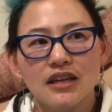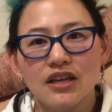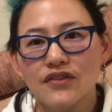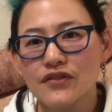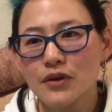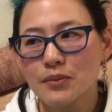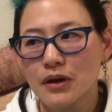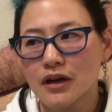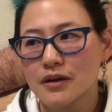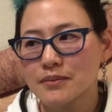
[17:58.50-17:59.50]
If you're a
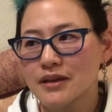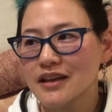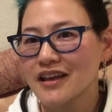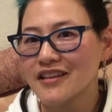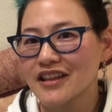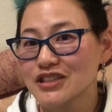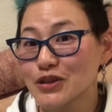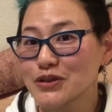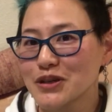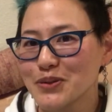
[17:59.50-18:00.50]
mom and that's
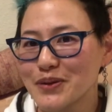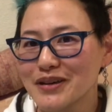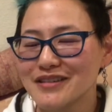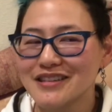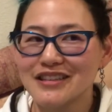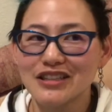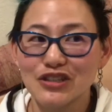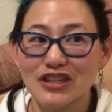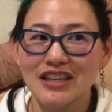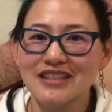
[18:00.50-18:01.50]
all you talk about and that's
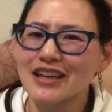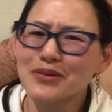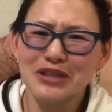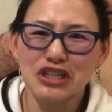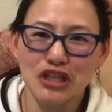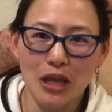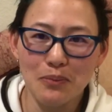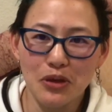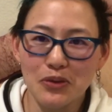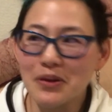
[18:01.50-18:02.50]
your kids, I don't want to shame
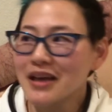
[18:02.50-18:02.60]
you.